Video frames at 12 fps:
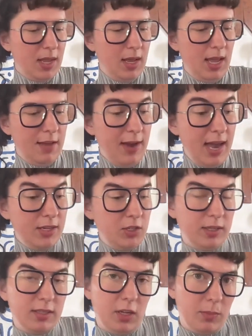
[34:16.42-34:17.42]
If I had to
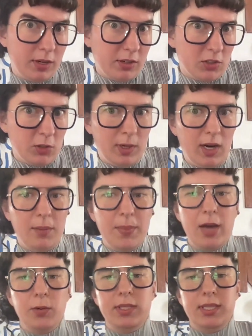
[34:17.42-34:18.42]
consult my crystal ball,
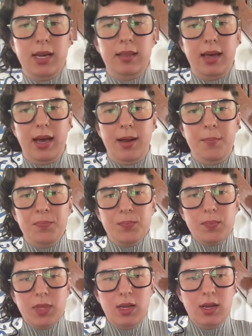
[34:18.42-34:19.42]
I would say that
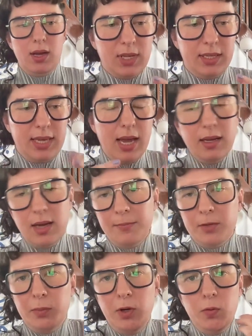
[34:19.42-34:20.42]
getting
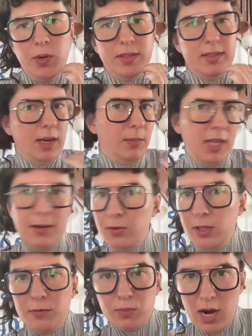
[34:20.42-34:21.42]
comfortable with some level
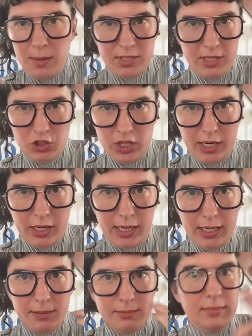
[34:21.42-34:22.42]
of prompt
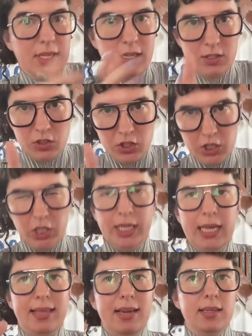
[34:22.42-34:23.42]
engineering is good.
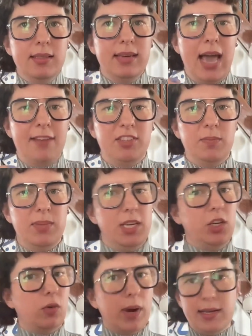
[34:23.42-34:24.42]
And that doesn't have to be
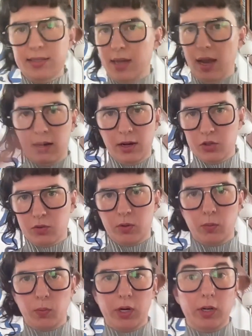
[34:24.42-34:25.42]
crazy
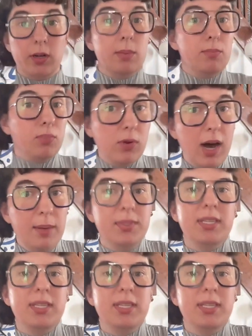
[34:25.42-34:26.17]
800-word prompts.